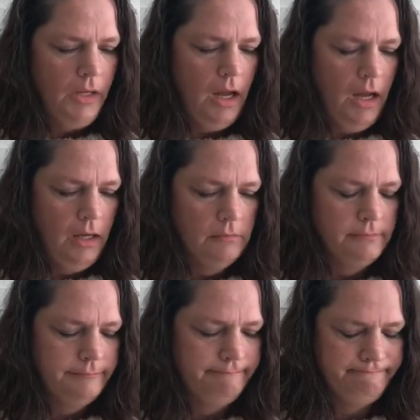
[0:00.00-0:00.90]

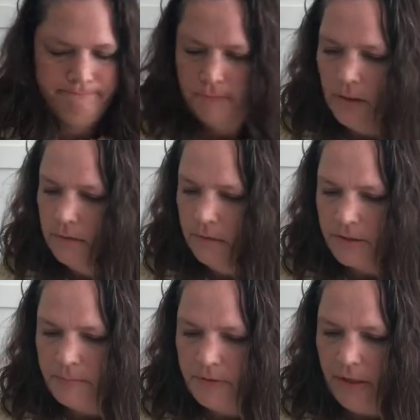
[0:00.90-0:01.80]

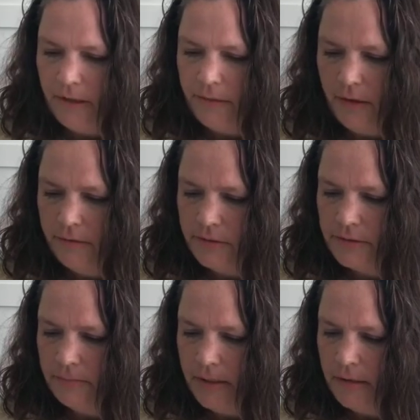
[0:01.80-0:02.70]
lost my train of thought,
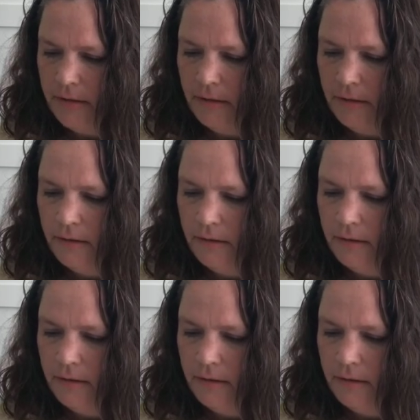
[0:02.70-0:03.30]
just a minute here.